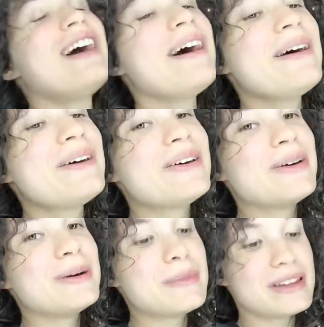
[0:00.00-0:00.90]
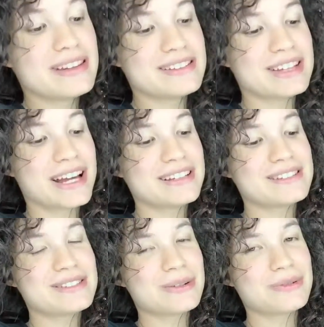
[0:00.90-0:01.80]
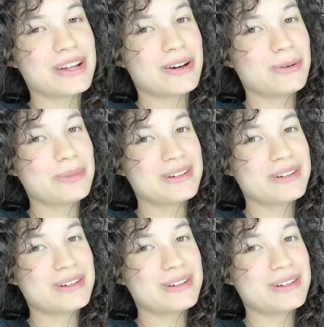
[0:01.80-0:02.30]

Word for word: Um, and these lights don't help,